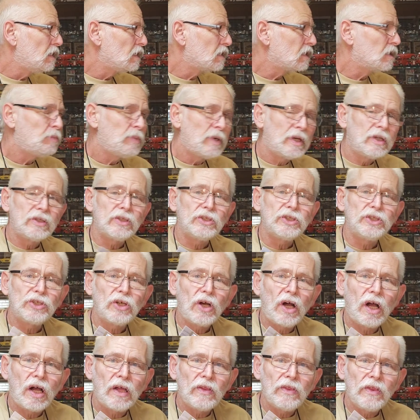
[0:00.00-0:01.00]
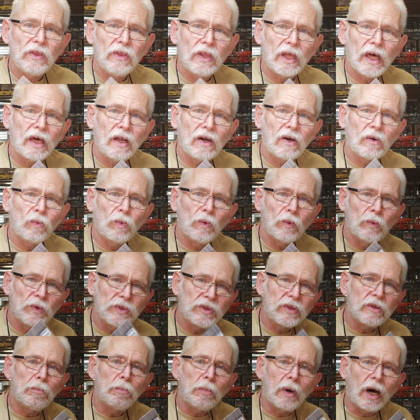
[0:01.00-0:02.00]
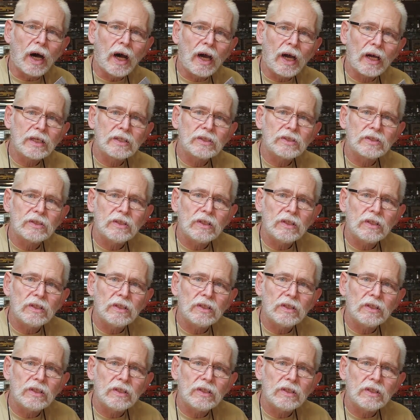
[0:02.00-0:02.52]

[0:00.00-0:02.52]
compared to Sean that are with the box.